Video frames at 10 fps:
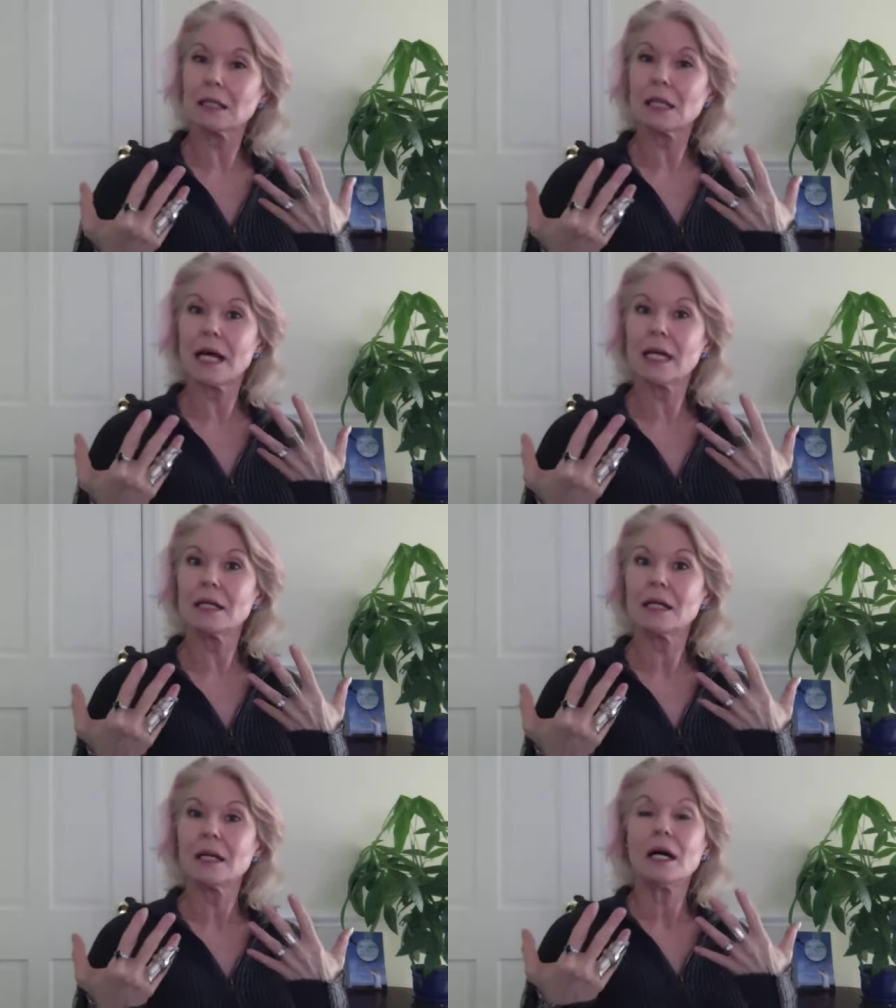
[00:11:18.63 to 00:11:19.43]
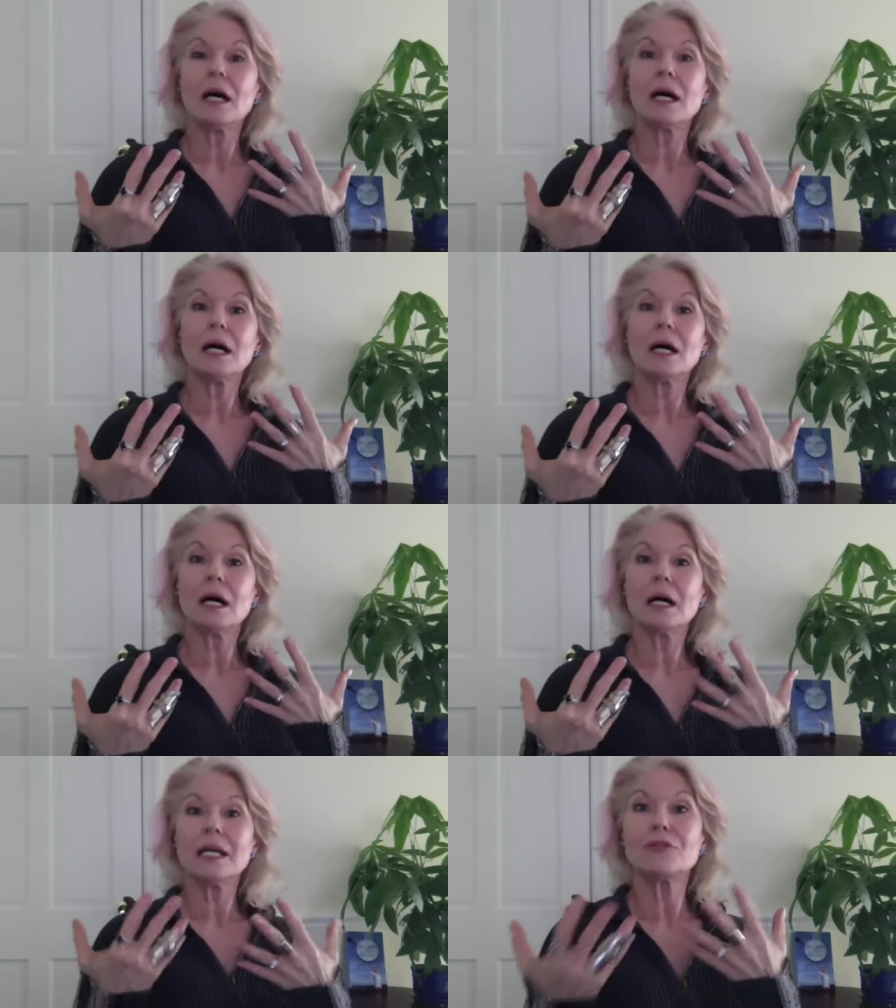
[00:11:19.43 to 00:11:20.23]
Like,
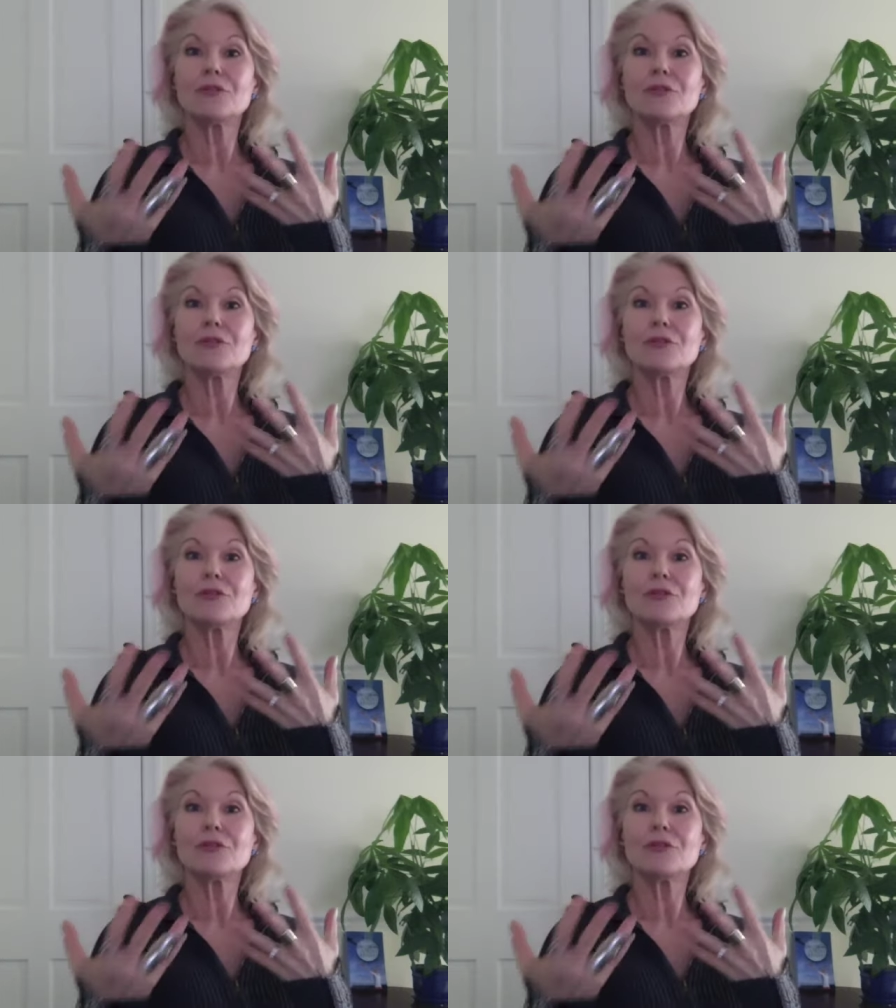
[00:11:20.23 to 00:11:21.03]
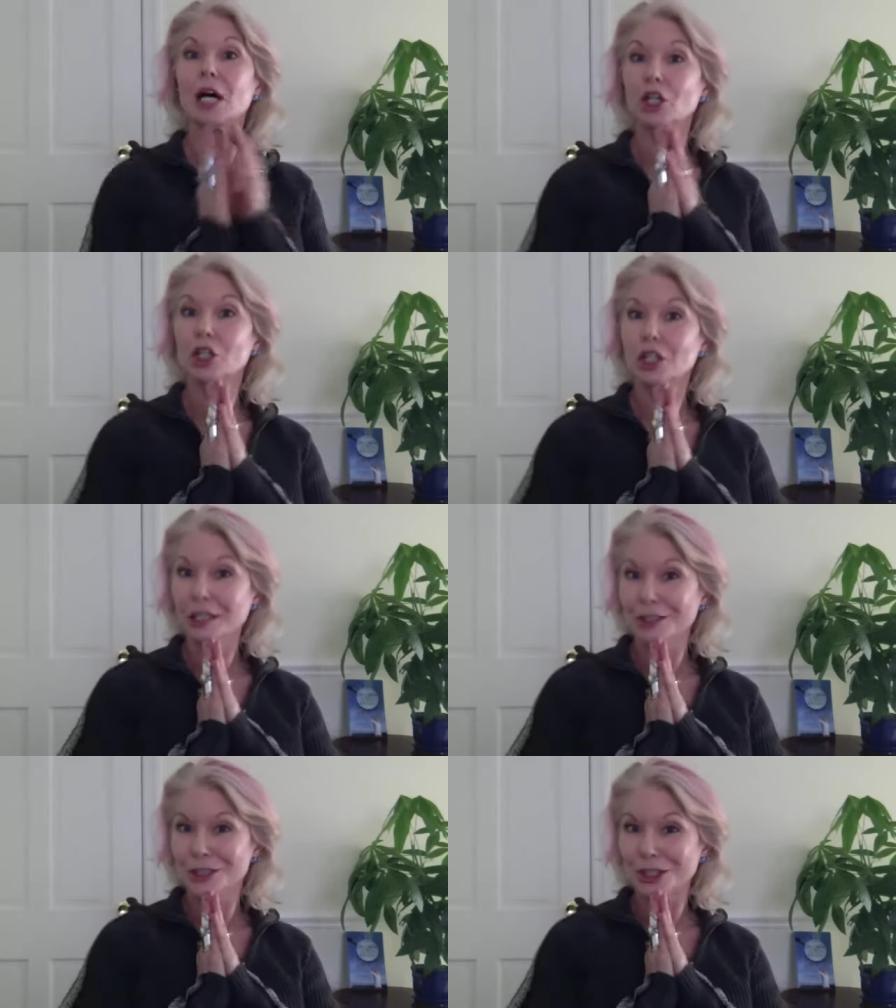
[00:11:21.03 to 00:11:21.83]
if I'm a
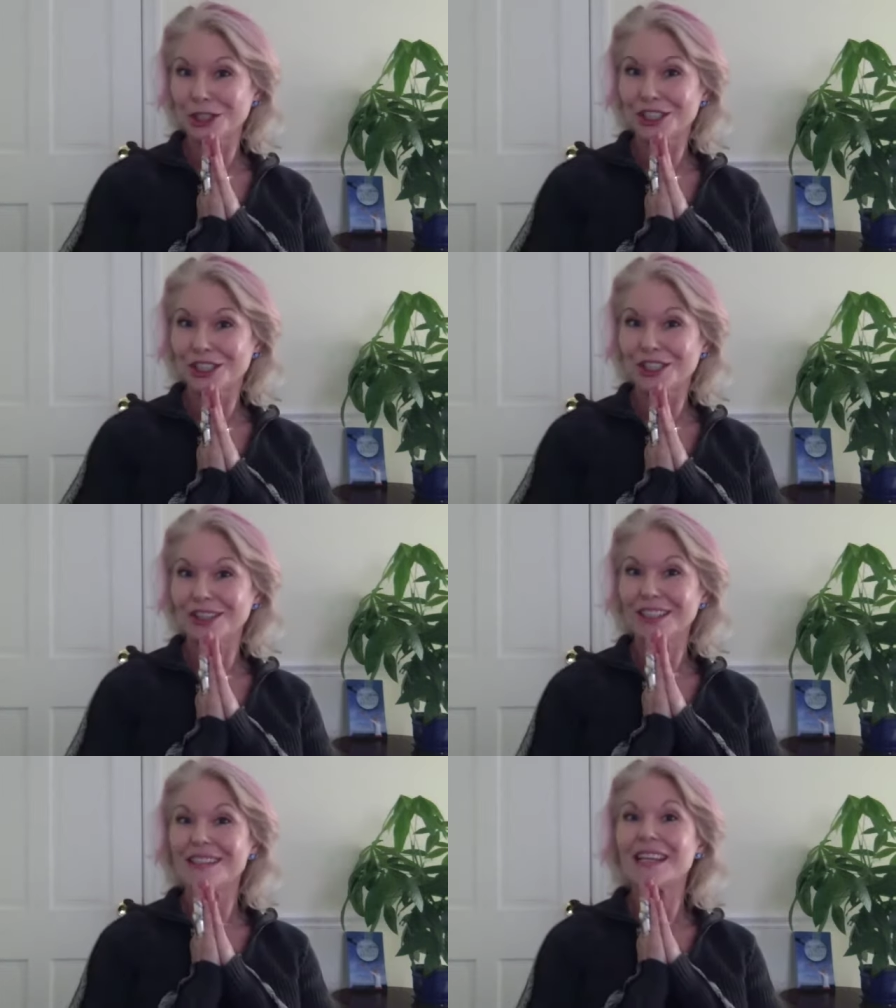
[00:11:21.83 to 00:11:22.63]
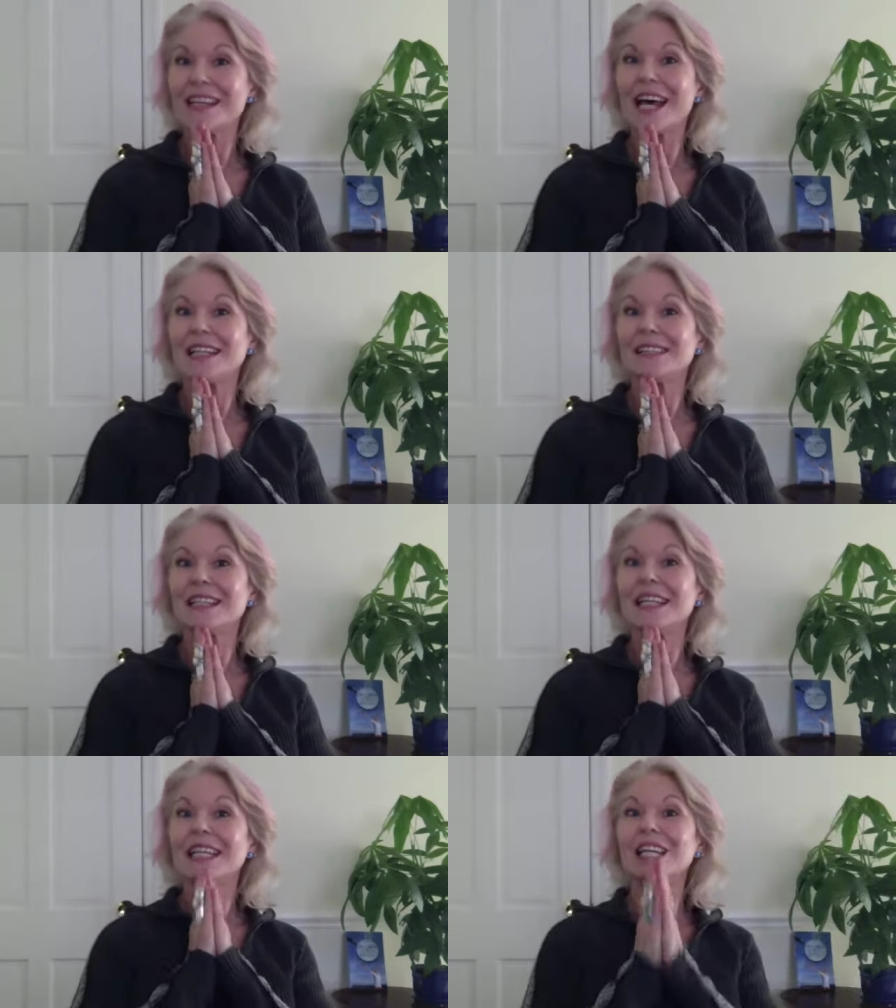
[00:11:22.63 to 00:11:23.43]
good girl, then
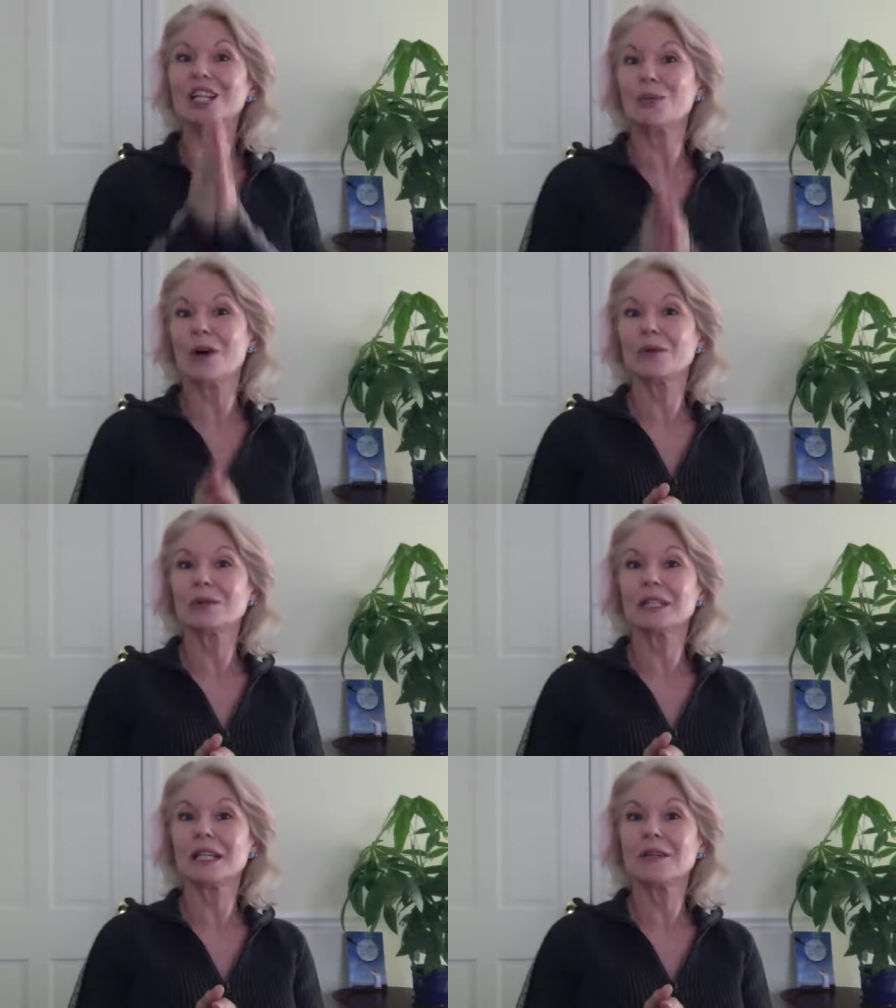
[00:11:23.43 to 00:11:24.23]
he won't leave.